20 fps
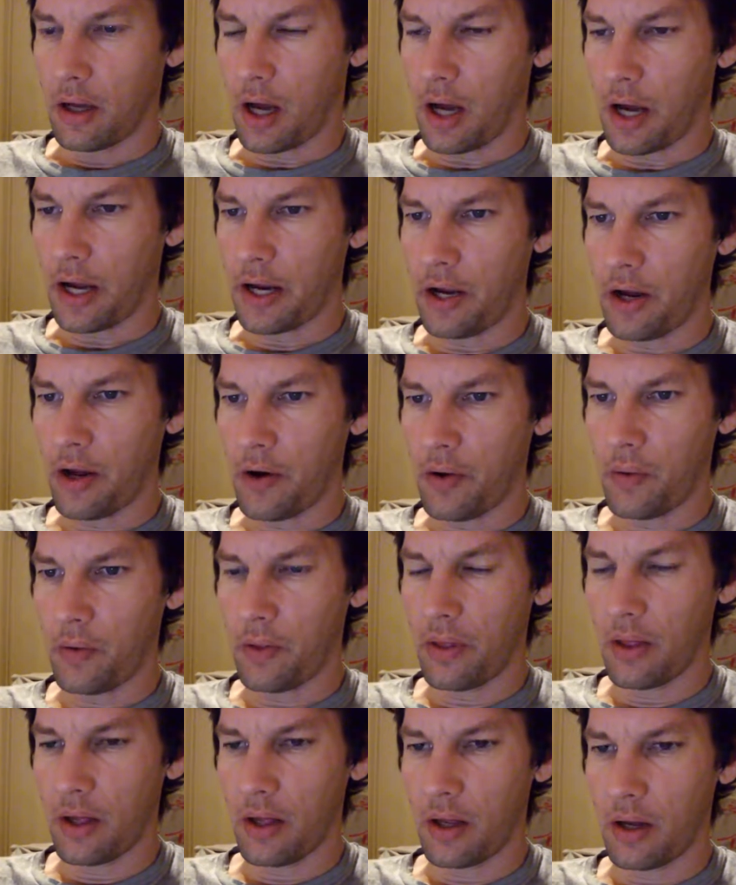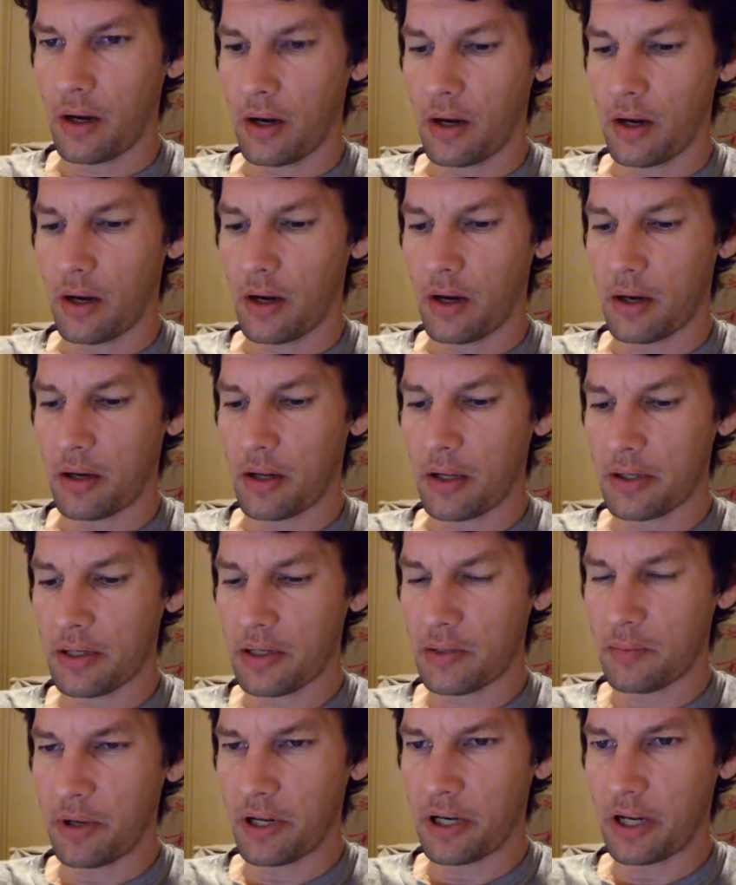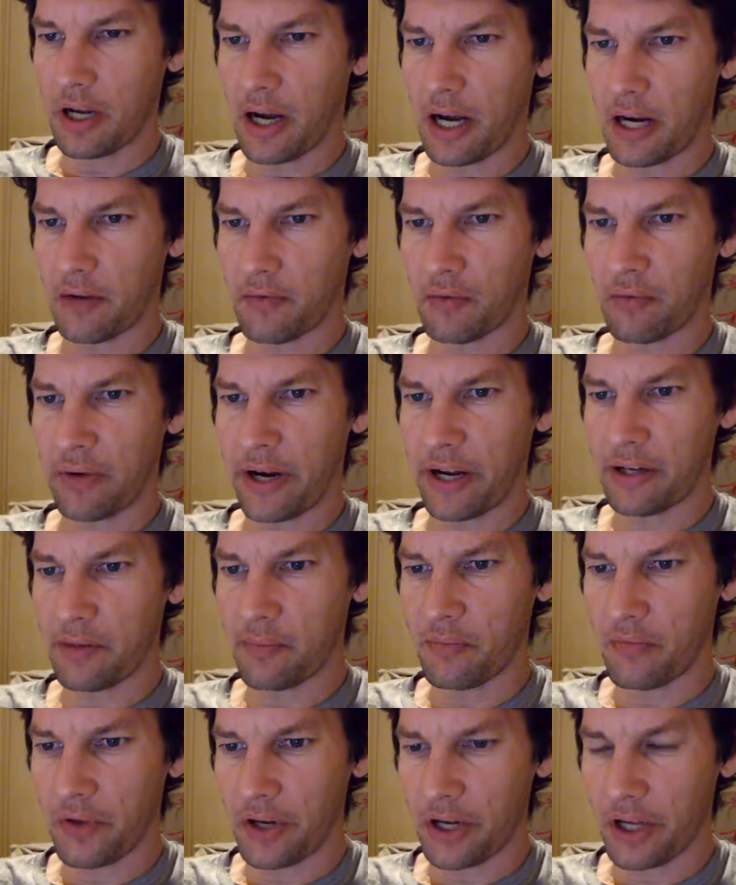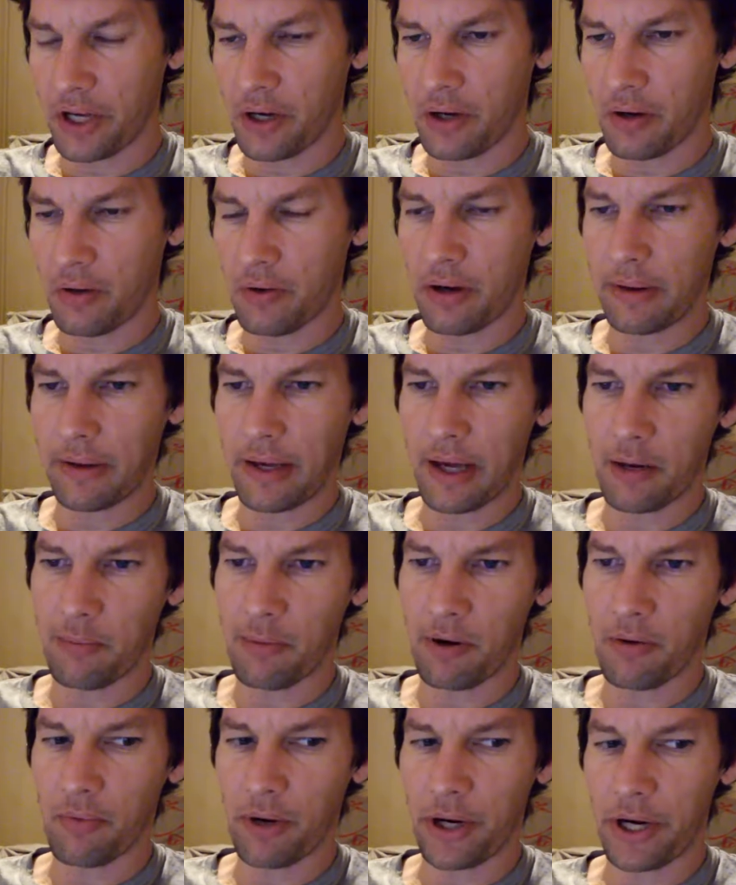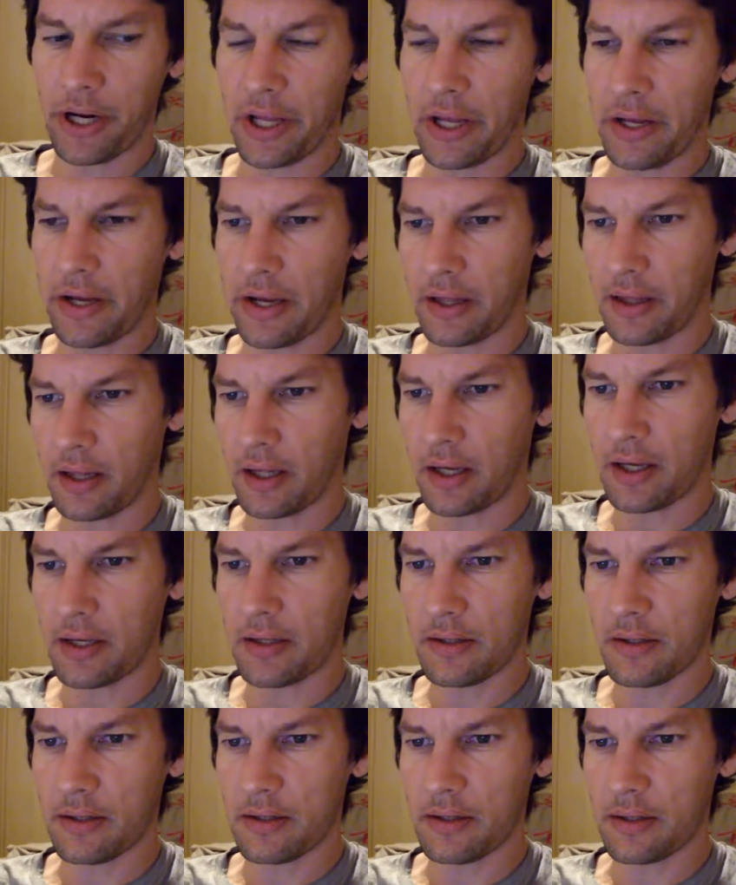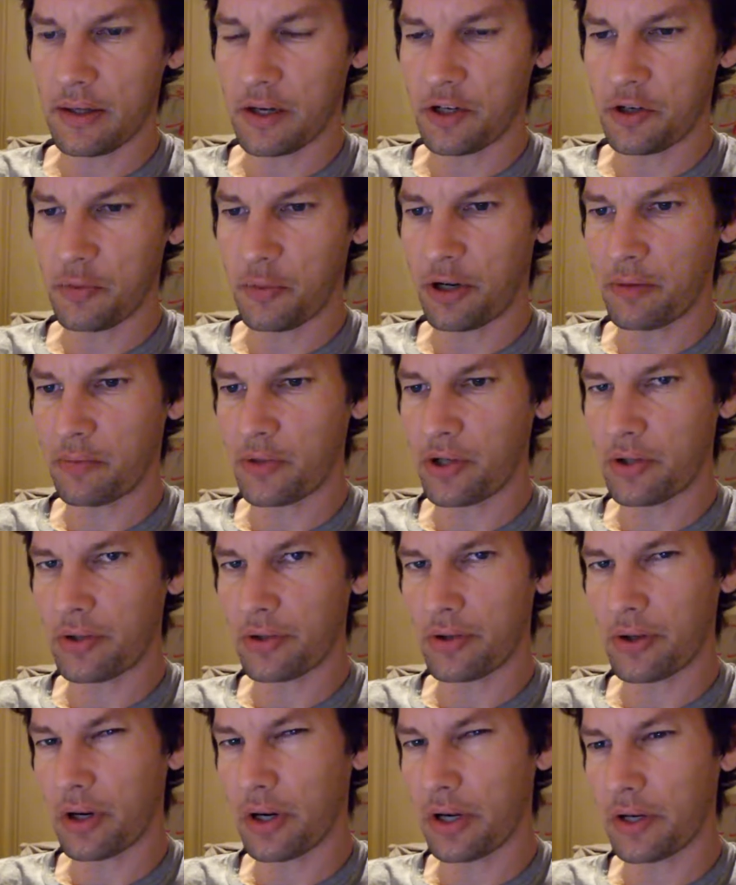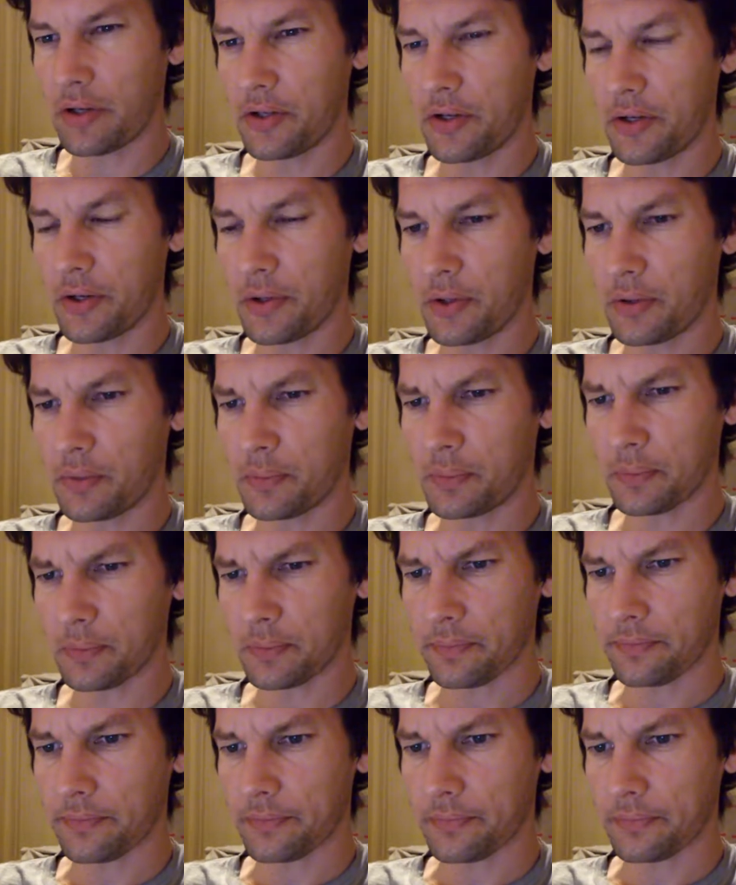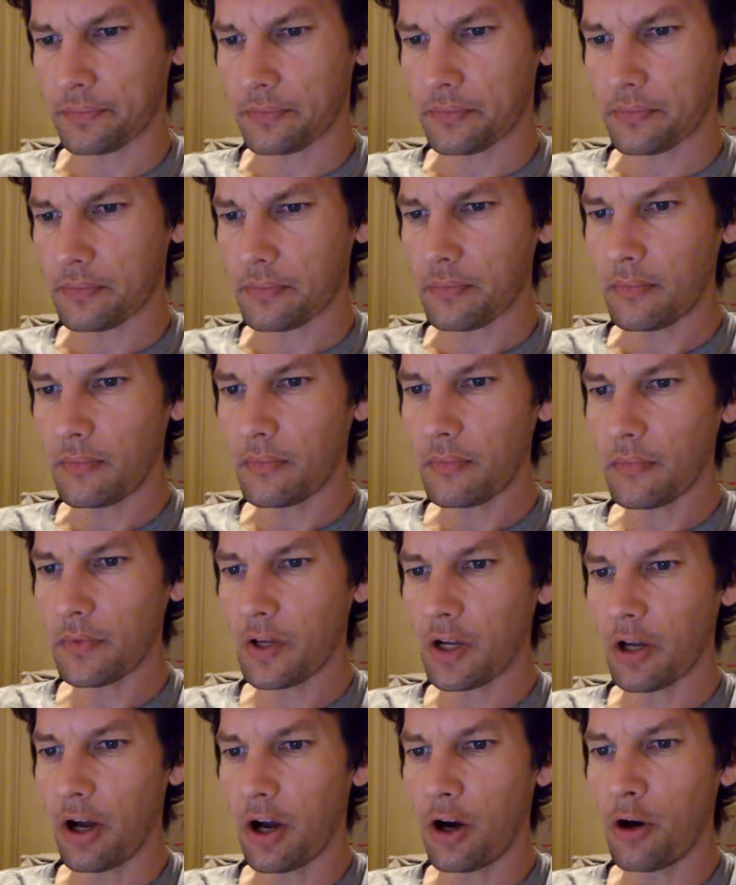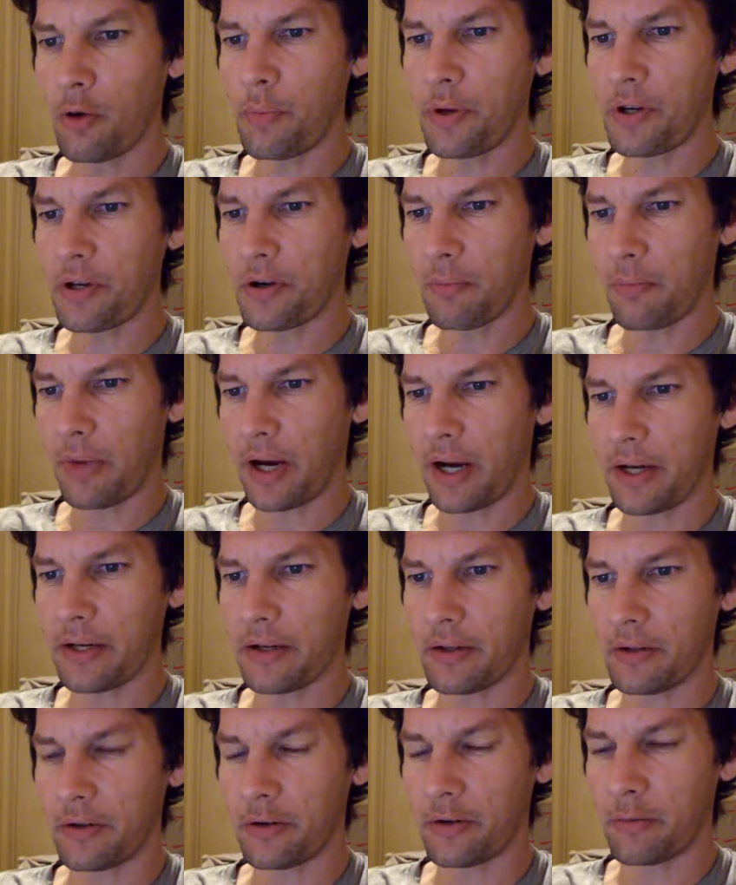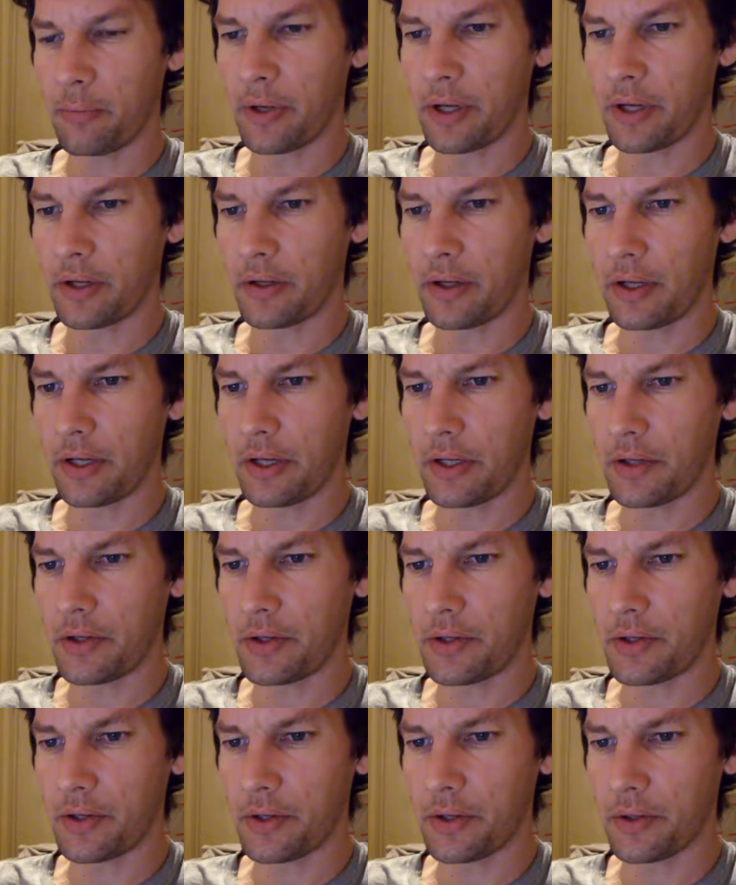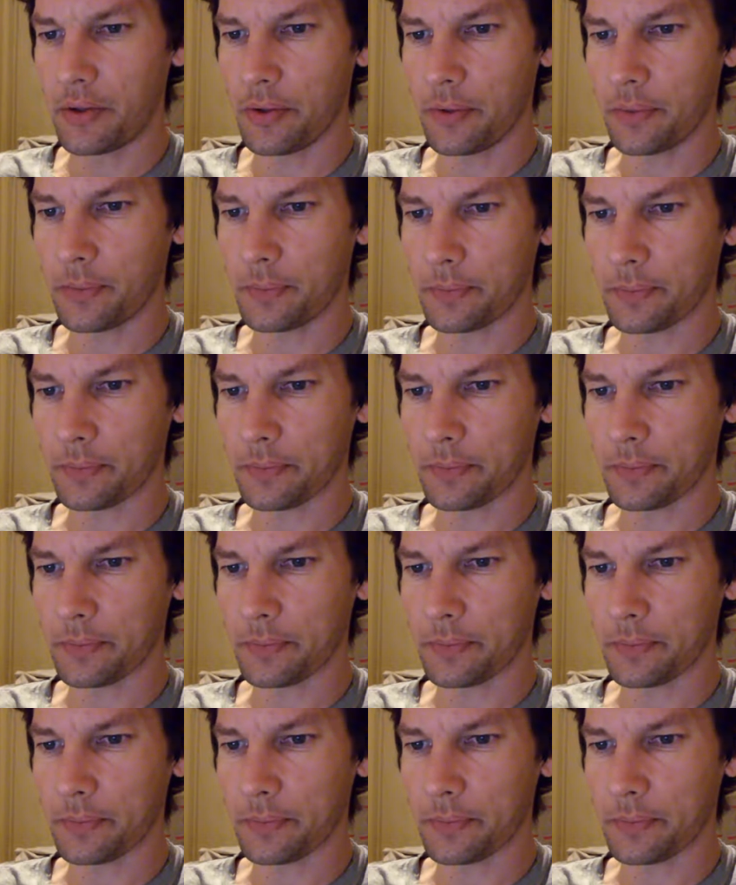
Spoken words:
I know that this has been kind of a random video and I've kind of been reading headlines and such, but I'm just trying to open your mind a little bit into